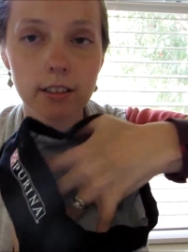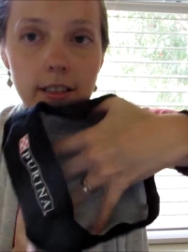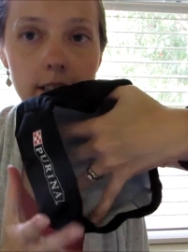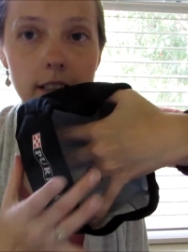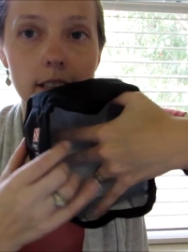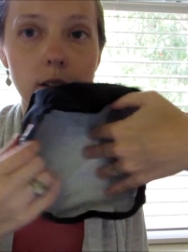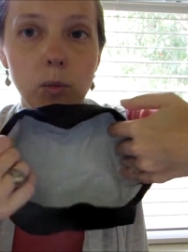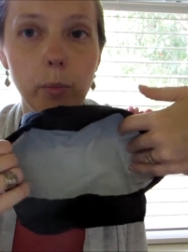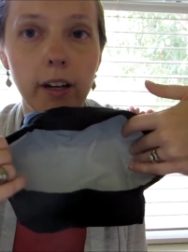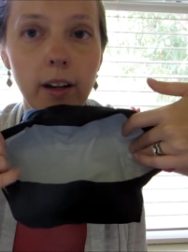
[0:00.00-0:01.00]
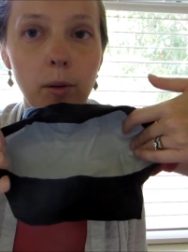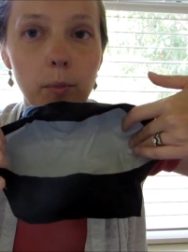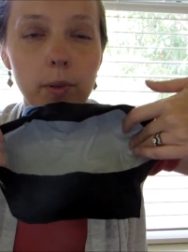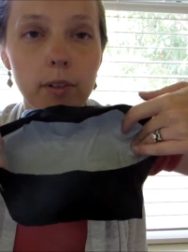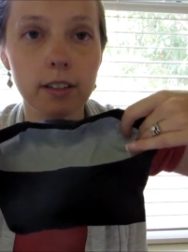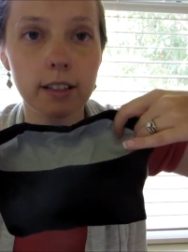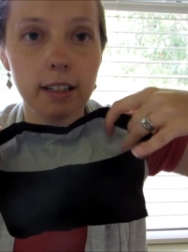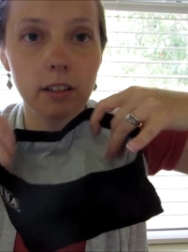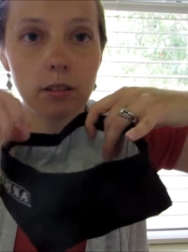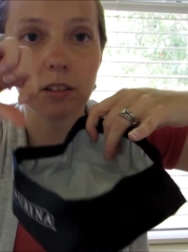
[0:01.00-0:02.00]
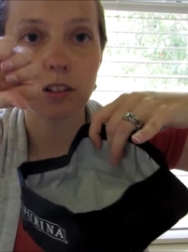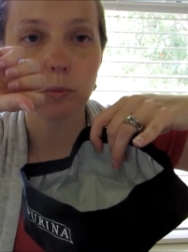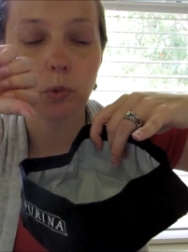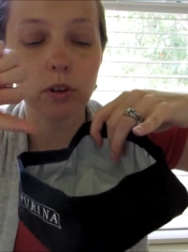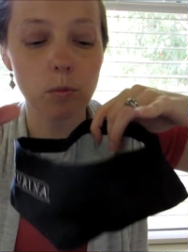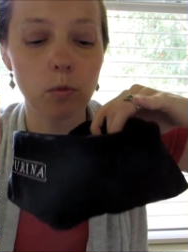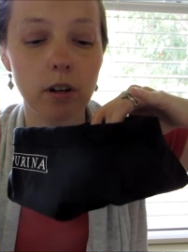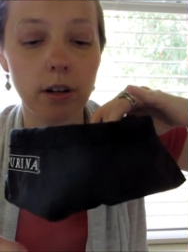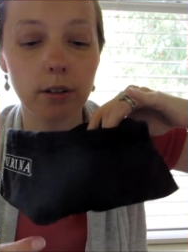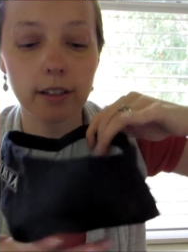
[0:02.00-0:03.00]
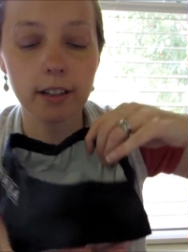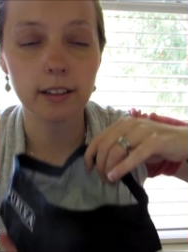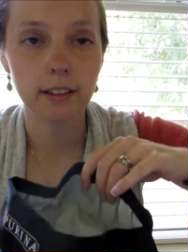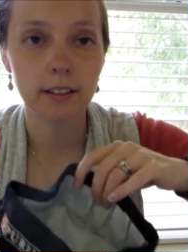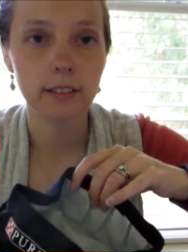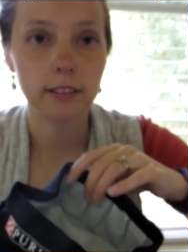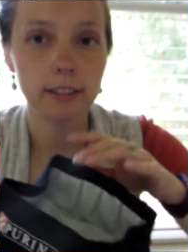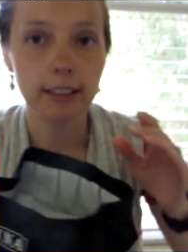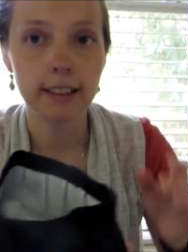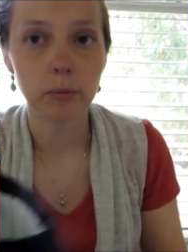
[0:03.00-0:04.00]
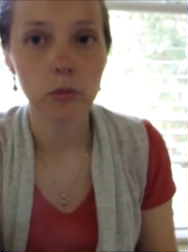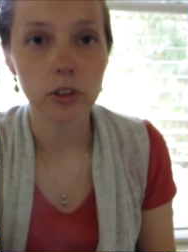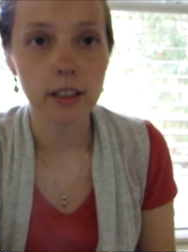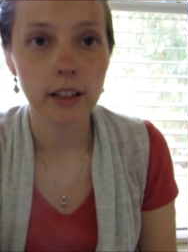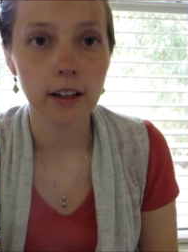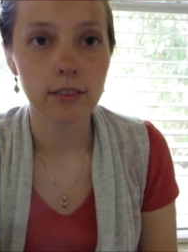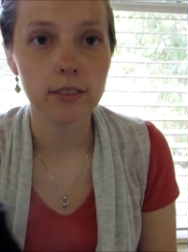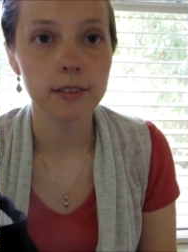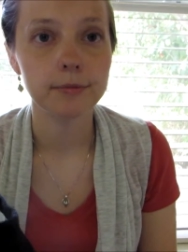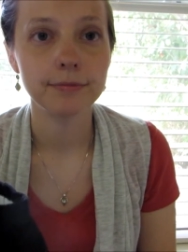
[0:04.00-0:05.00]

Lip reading: I can just open it up and just pour some water in and drink out of it.